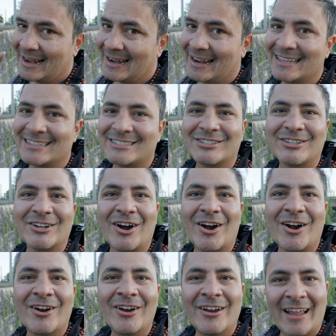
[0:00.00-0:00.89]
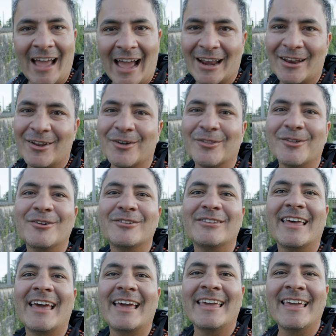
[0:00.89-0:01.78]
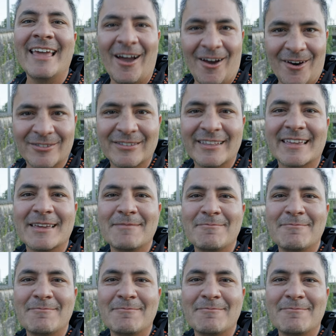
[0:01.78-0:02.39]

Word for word: Let's start another day on the